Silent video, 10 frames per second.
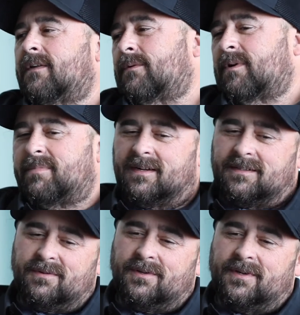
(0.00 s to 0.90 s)
and then I went back
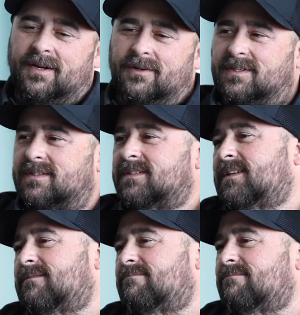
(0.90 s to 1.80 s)
to building houses,
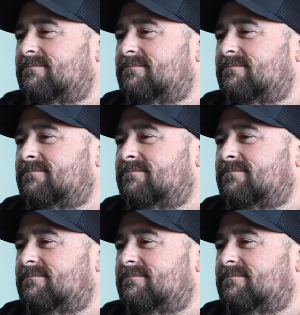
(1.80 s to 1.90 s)
and